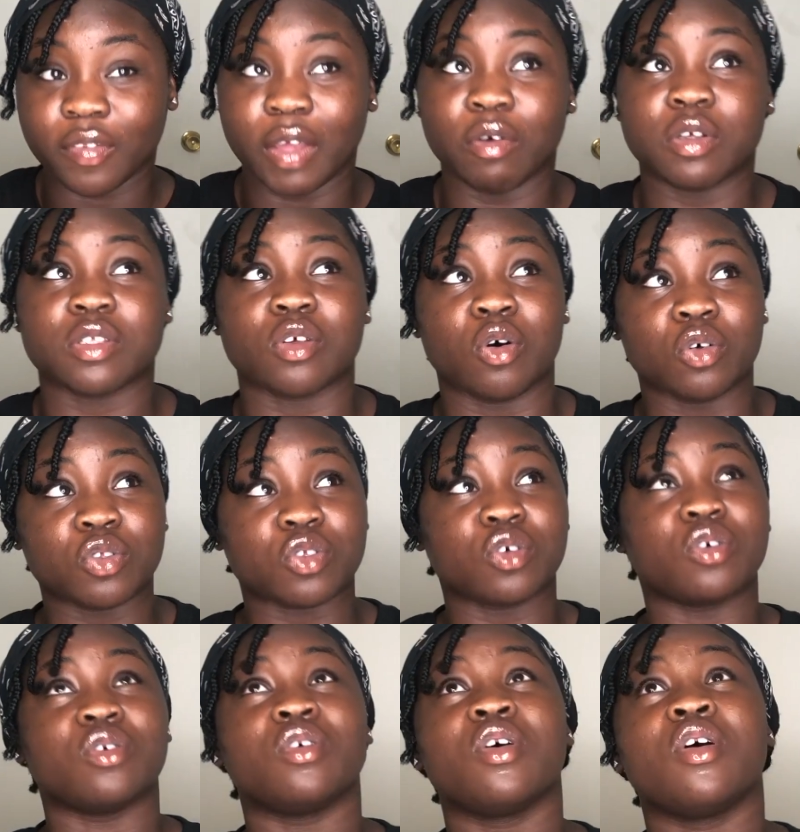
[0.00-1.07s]
that was
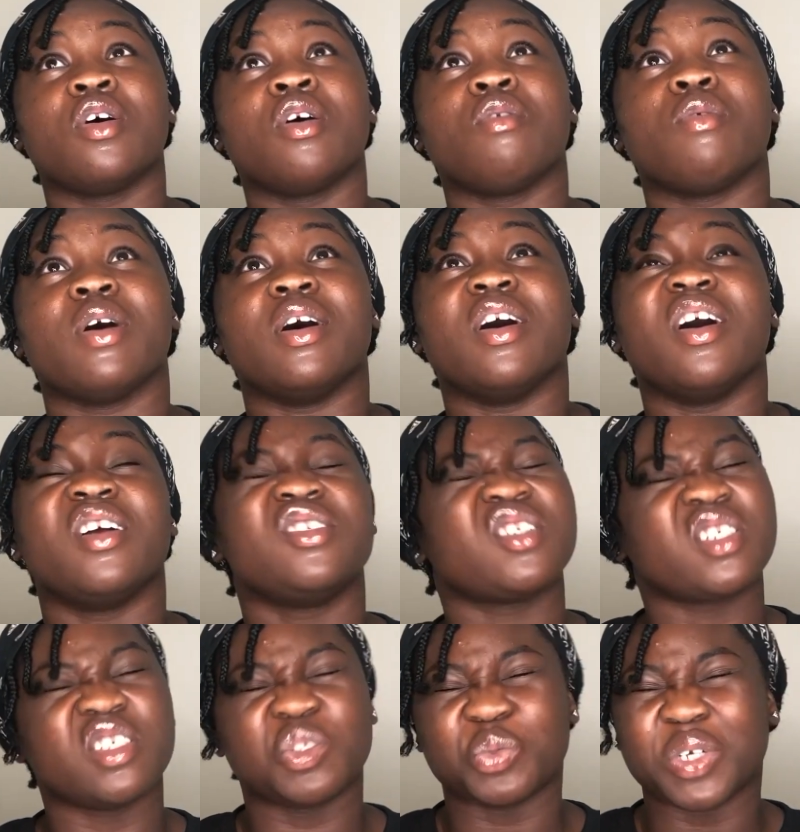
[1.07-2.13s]
also
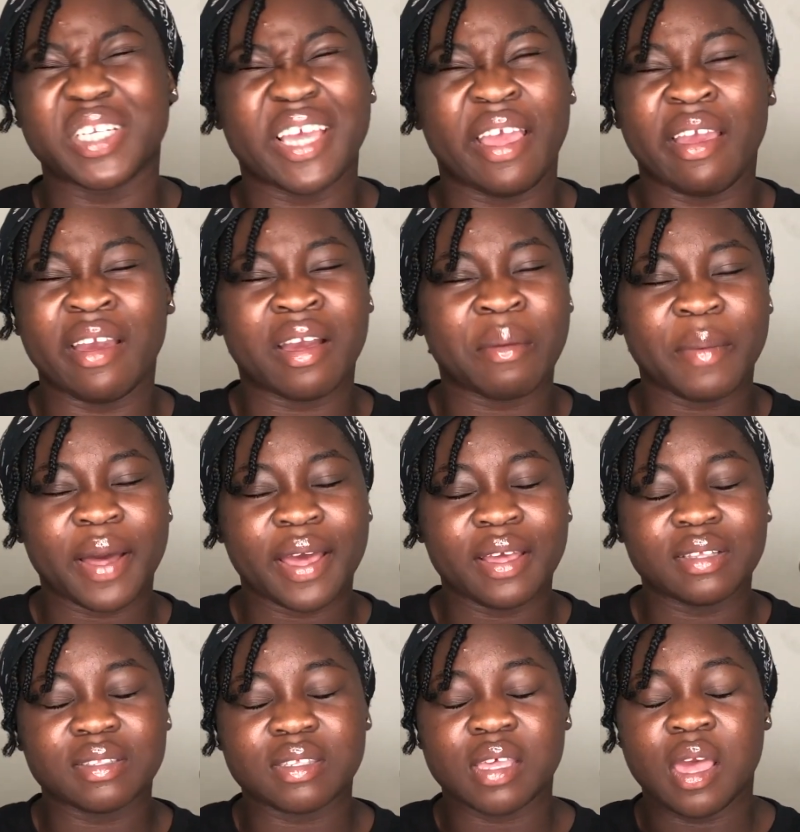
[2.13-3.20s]
128
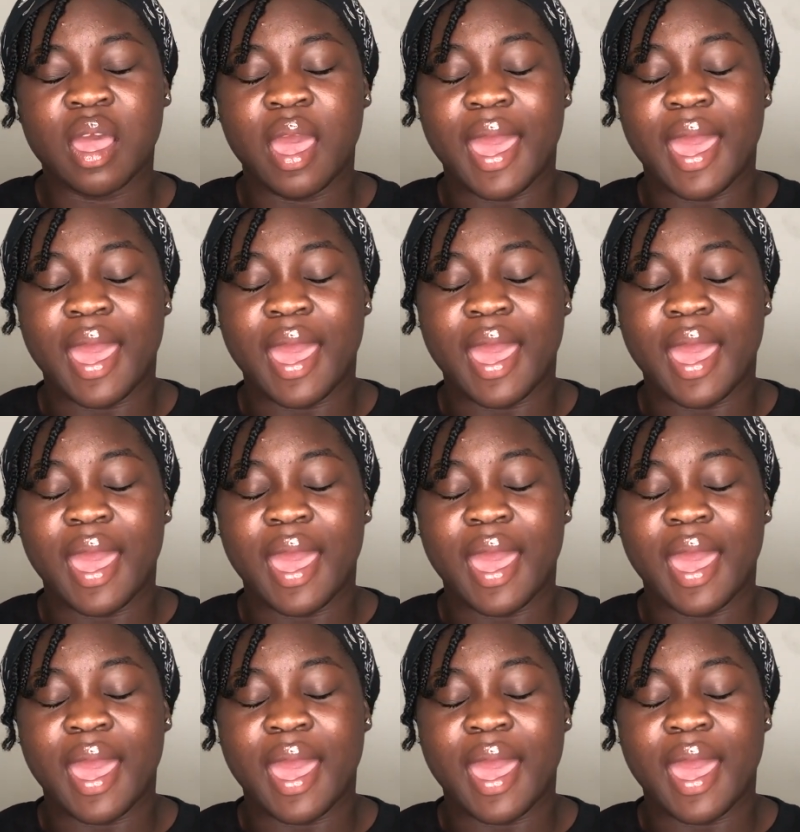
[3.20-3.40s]
gigabytes,